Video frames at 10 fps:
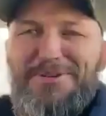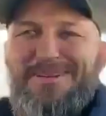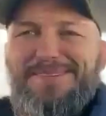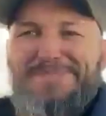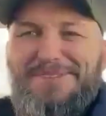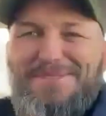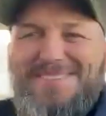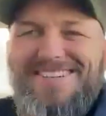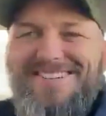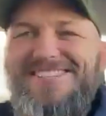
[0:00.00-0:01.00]
talk about him
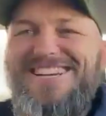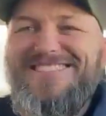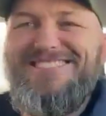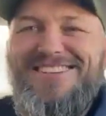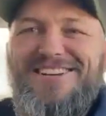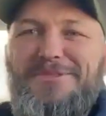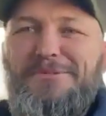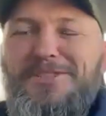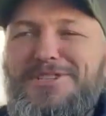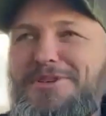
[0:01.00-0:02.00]
too much. Until he
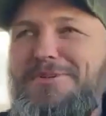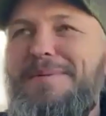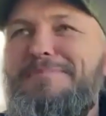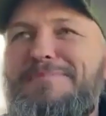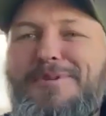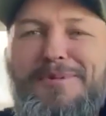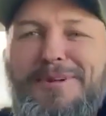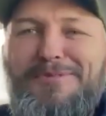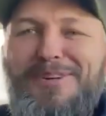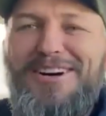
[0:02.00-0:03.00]
goes and watches all
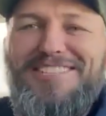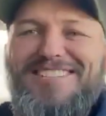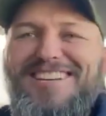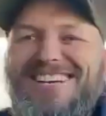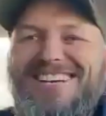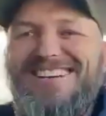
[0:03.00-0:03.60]
my fights.